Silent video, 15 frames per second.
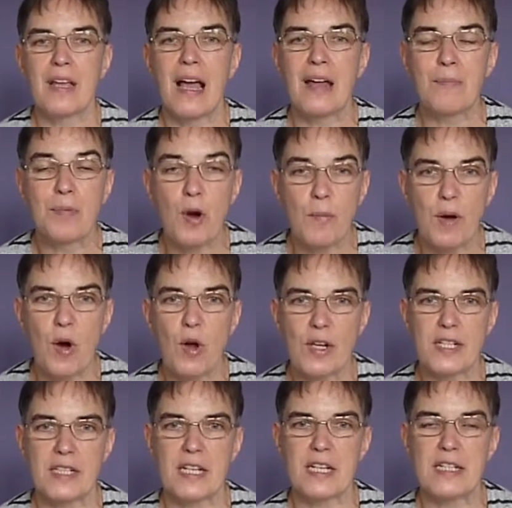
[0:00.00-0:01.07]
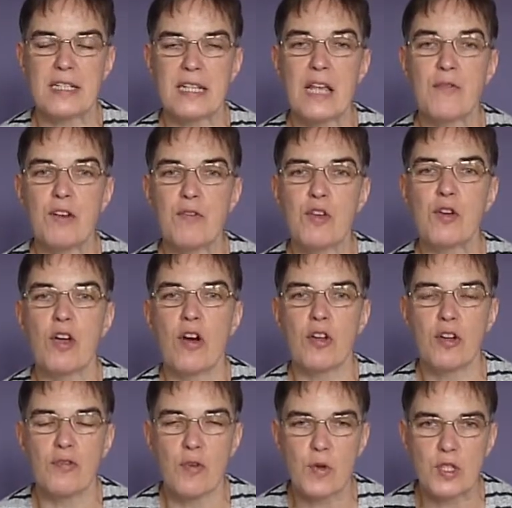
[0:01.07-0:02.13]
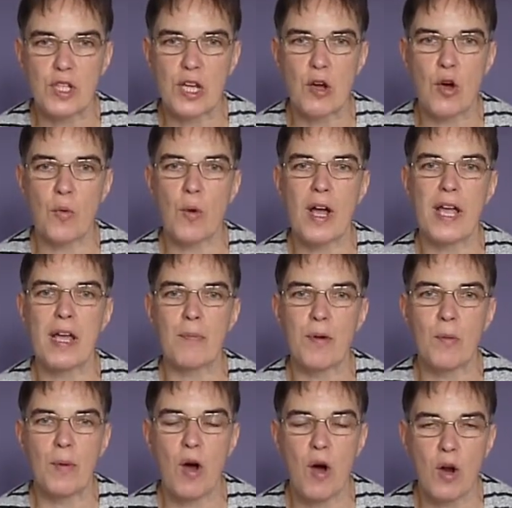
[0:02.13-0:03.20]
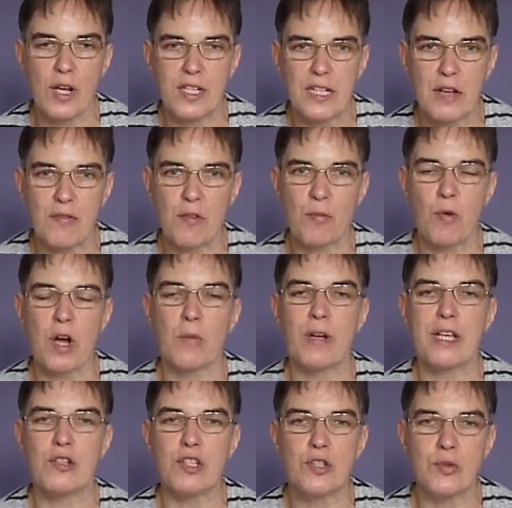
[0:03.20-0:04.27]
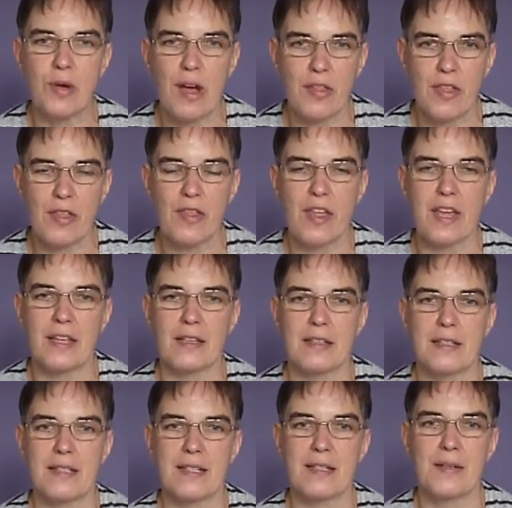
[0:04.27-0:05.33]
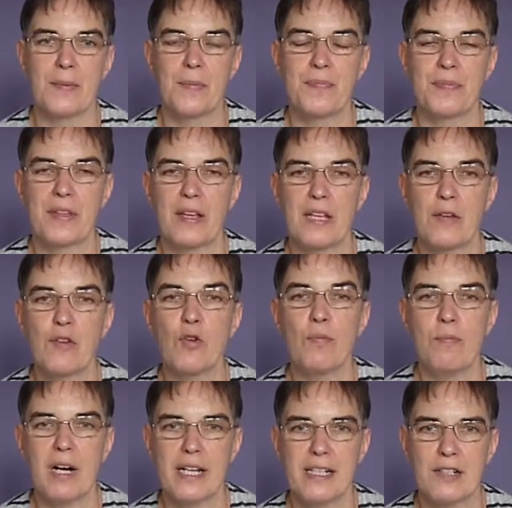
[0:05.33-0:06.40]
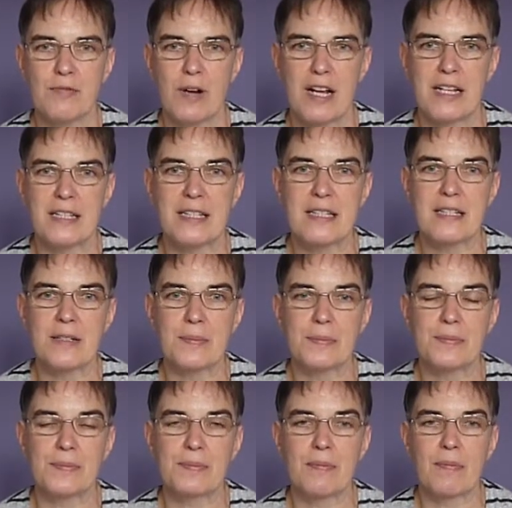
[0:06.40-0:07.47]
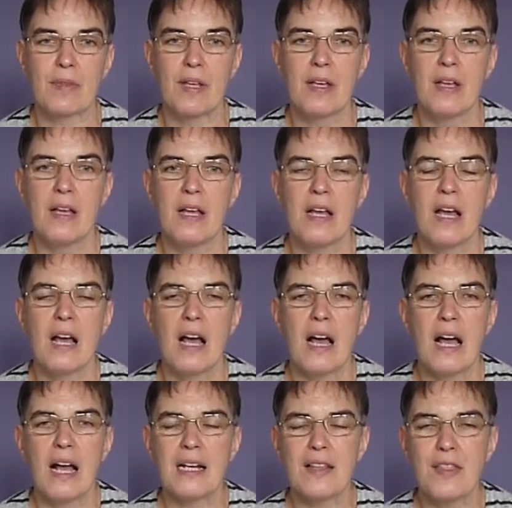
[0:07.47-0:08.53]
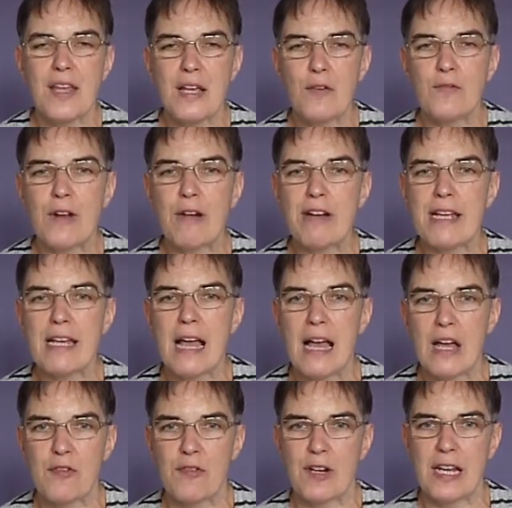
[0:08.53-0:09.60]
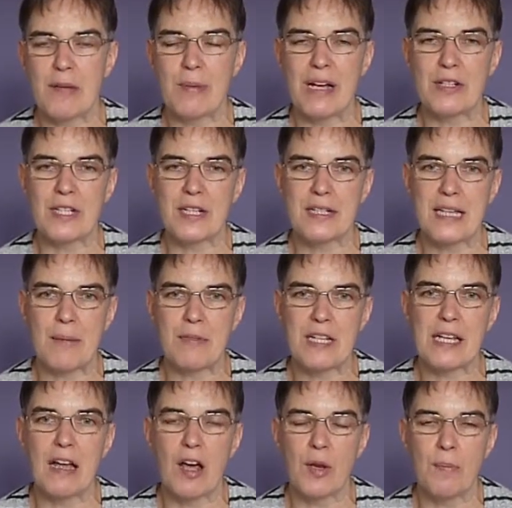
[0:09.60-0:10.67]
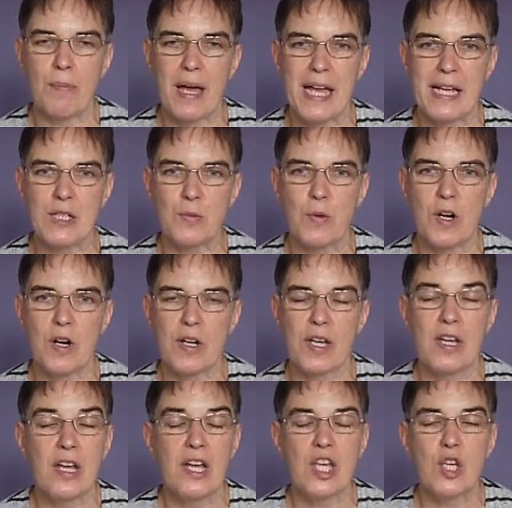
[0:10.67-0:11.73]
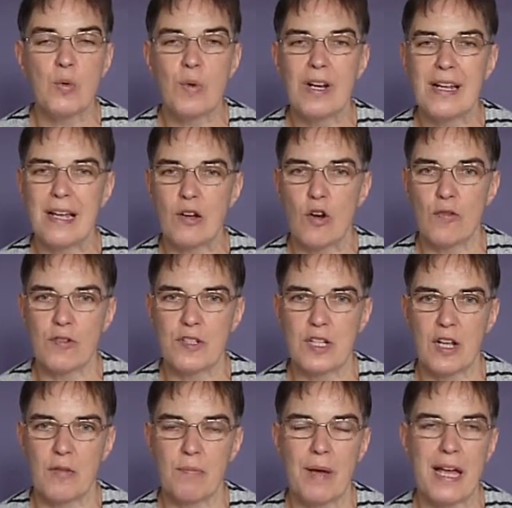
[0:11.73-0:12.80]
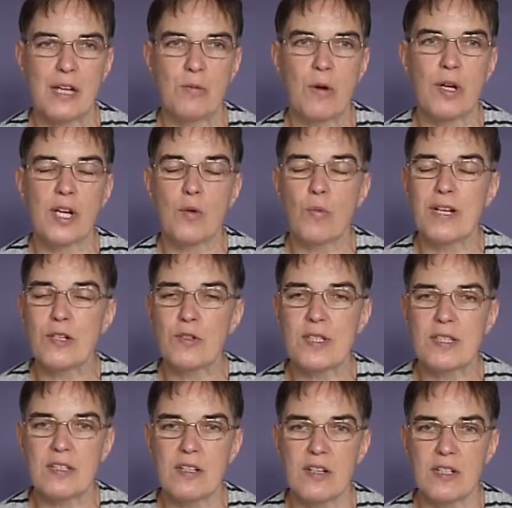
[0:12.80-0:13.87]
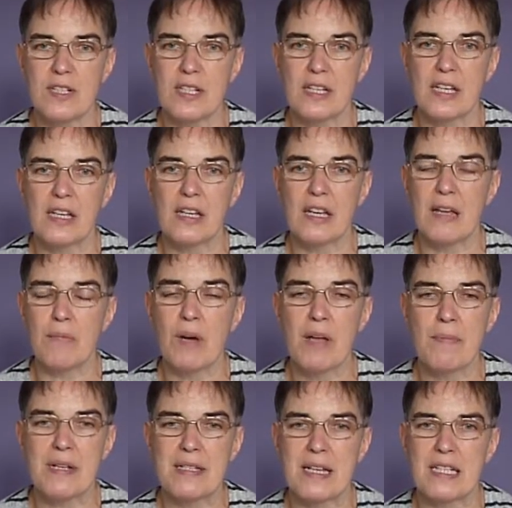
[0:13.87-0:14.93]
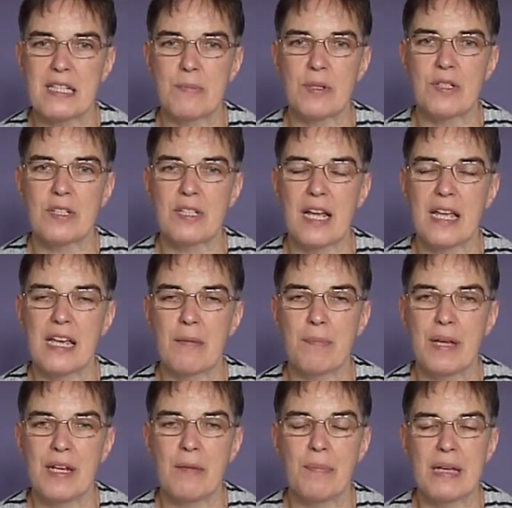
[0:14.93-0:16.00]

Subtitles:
And proper holidays, even if you can't afford to go away, a proper holiday from work where you do other things and give your mind a rest. And think very carefully about accepting unpaid work. You will get offered unpaid work, and when you're starting, it might be sensible to take a bit and a